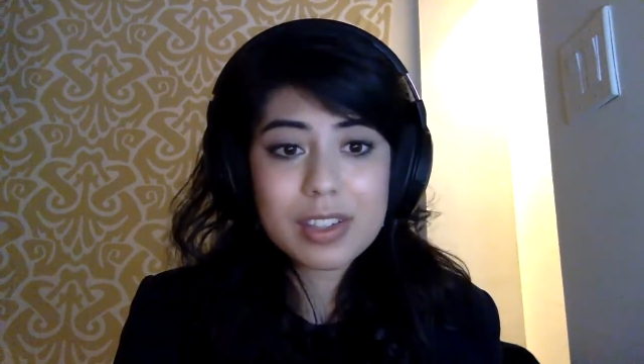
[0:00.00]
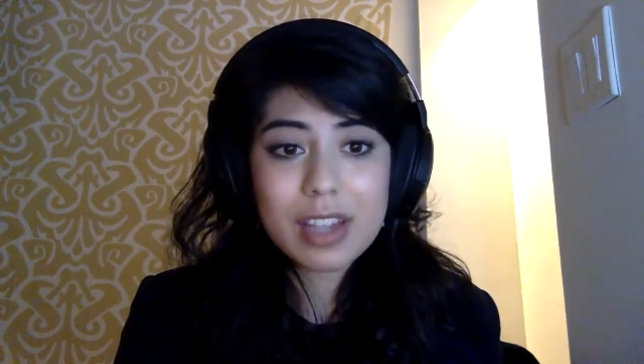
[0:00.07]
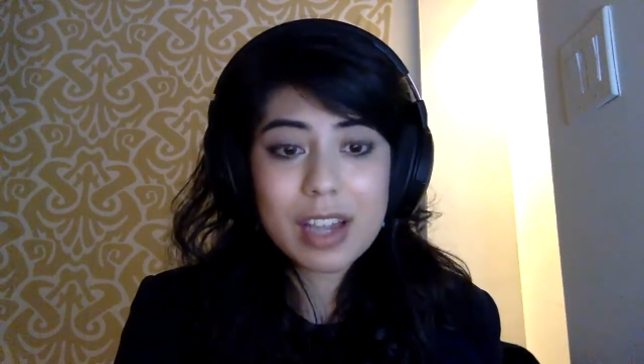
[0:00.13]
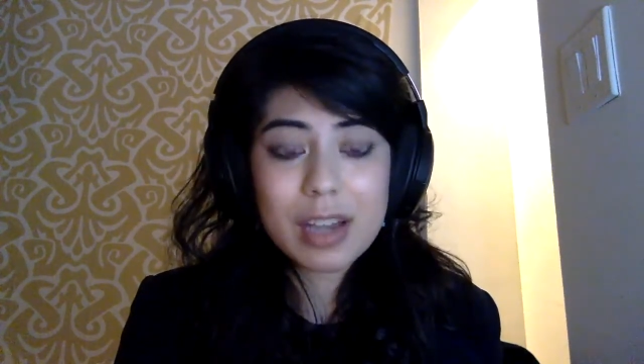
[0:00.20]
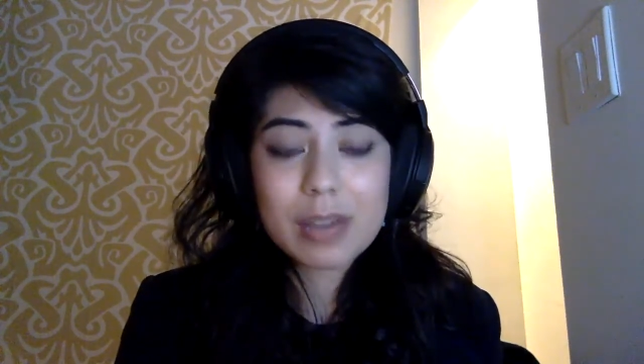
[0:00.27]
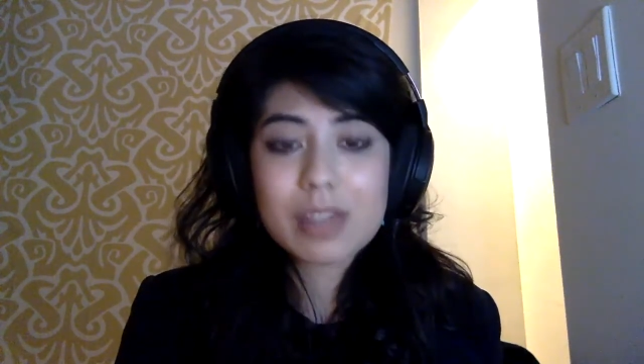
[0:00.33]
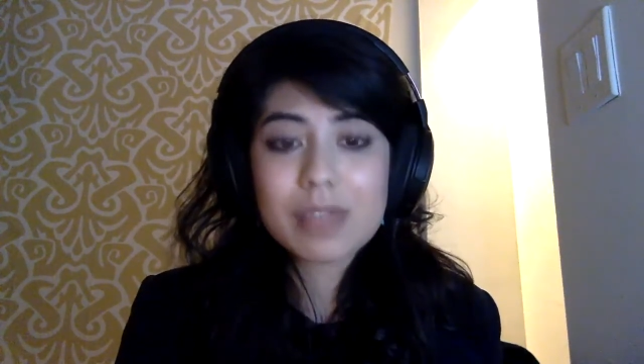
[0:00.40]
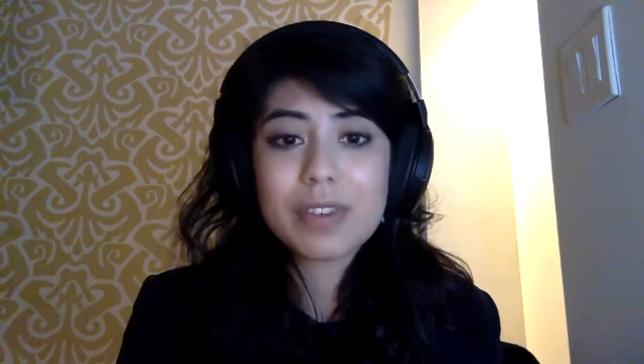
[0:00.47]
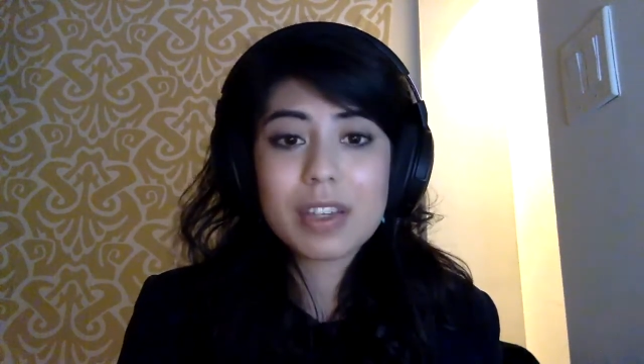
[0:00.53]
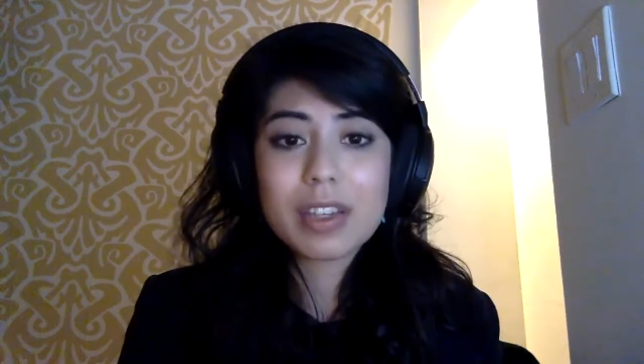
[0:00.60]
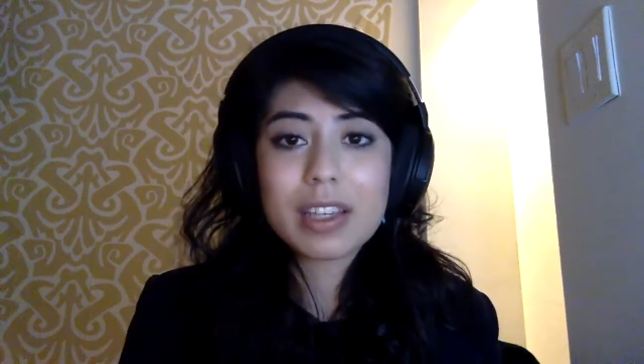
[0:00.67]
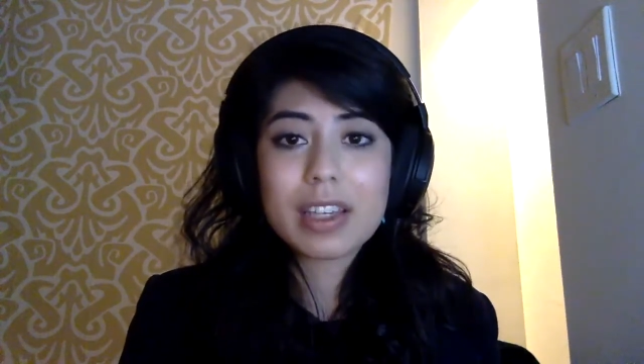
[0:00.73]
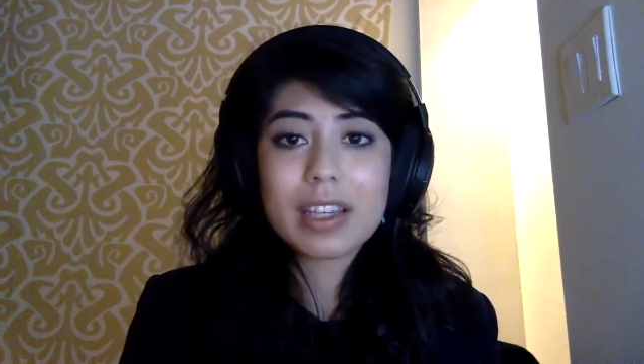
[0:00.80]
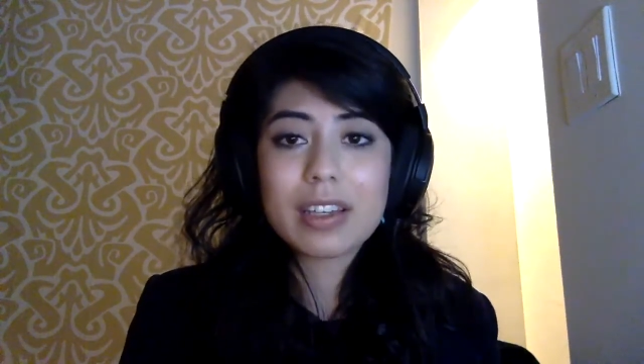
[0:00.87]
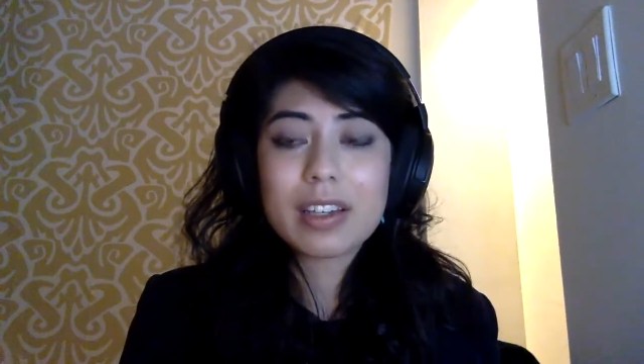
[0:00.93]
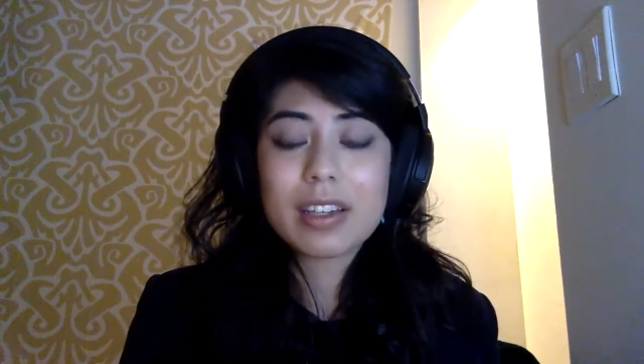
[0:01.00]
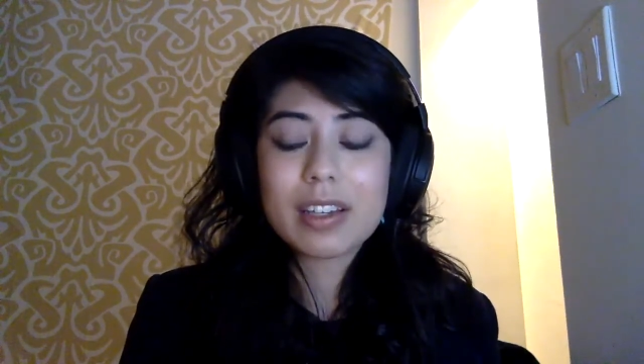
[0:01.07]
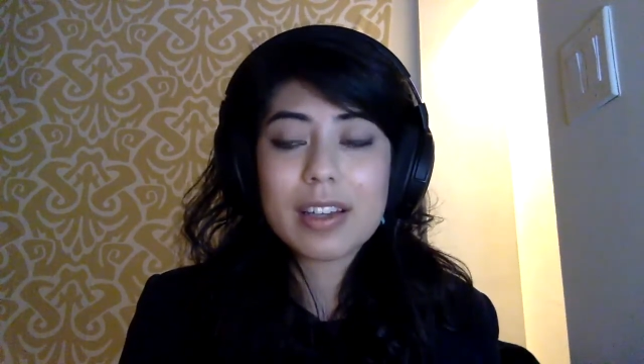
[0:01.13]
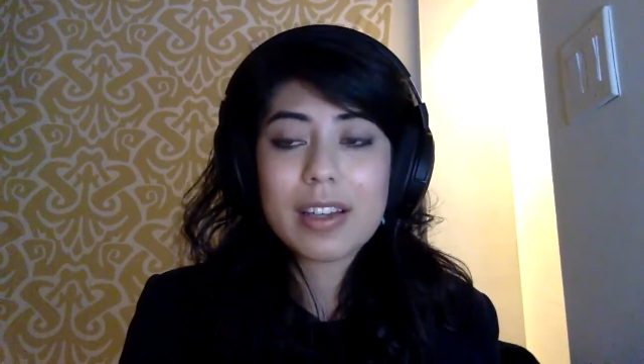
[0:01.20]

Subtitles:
I was feeling